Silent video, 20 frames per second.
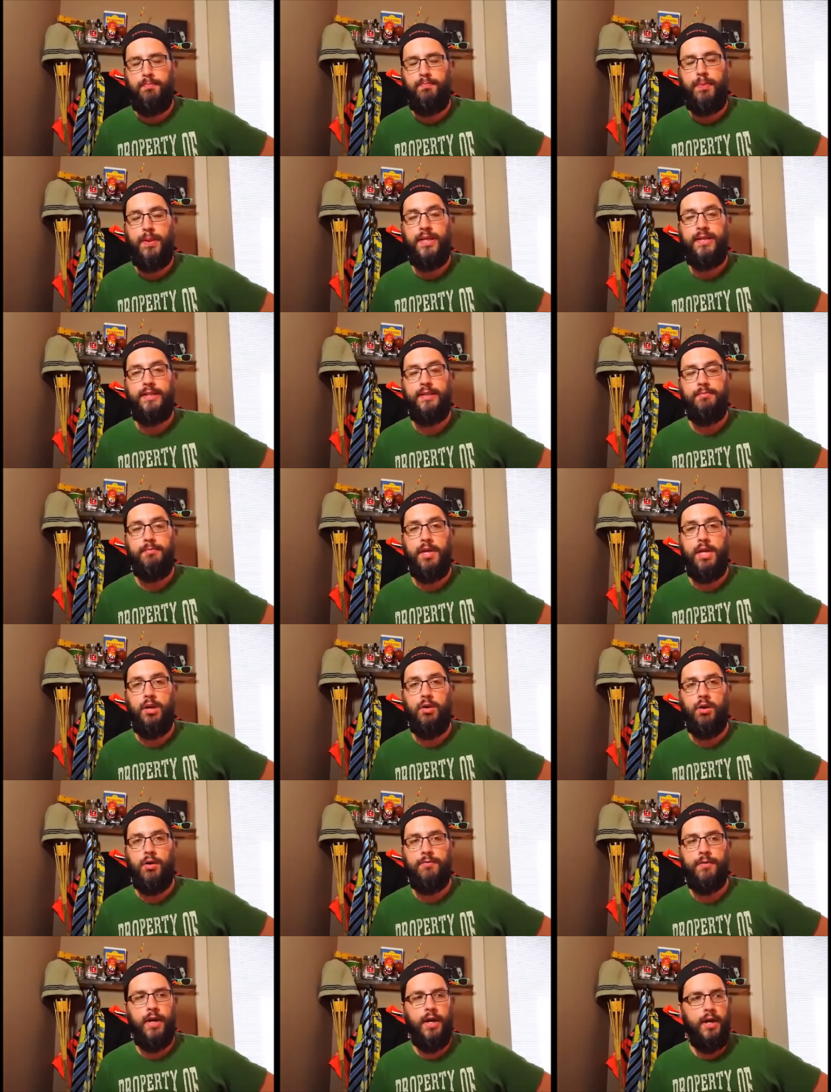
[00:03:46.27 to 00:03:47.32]
Pissing me
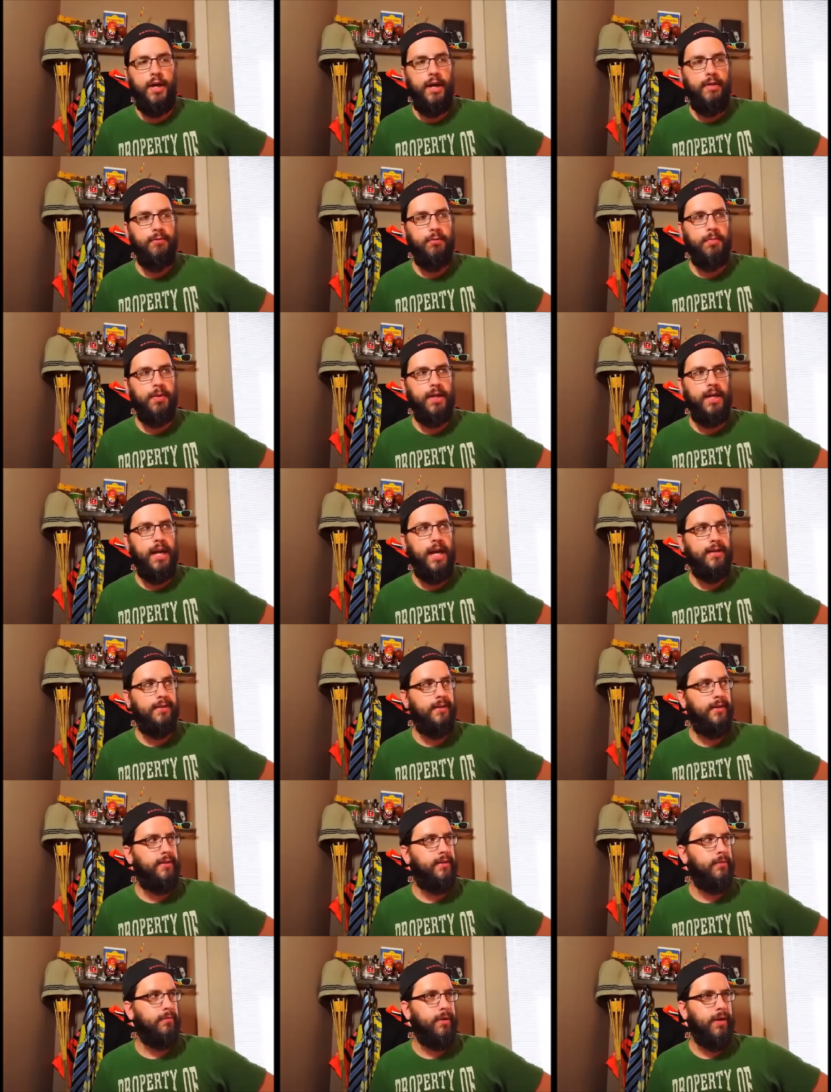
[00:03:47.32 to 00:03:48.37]
off. Everybody has
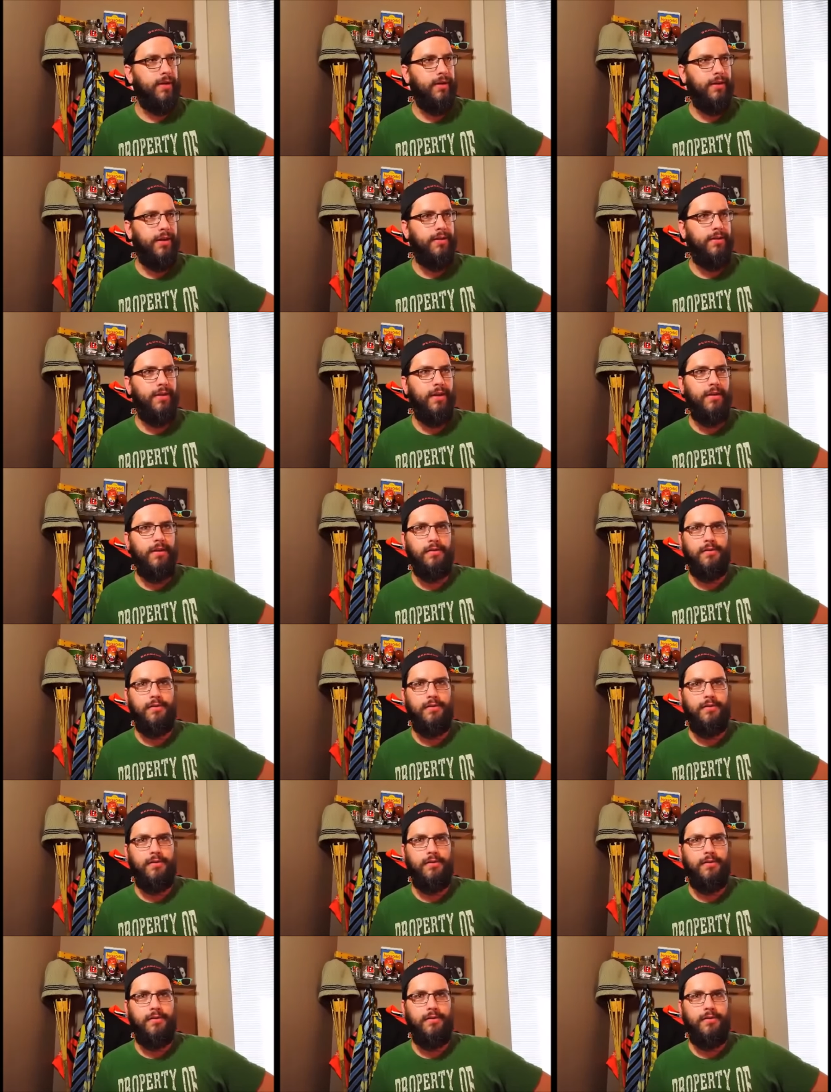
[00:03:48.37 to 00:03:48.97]
this some kind of like thing.